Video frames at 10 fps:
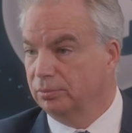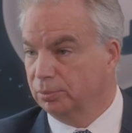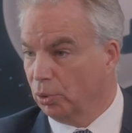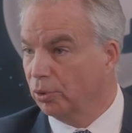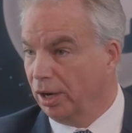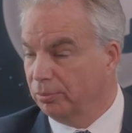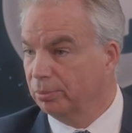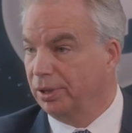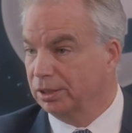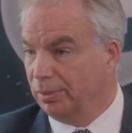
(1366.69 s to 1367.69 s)
program with
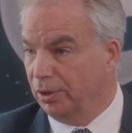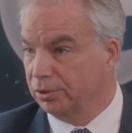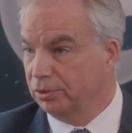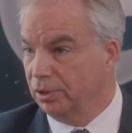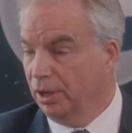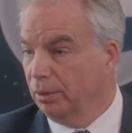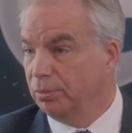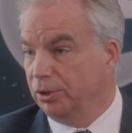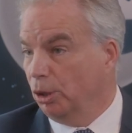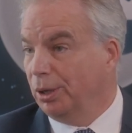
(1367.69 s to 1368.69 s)
plasmalogens,
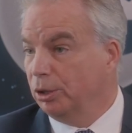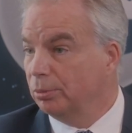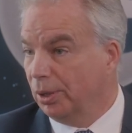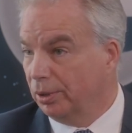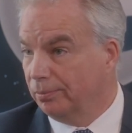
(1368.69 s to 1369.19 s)
but nobody knew about it.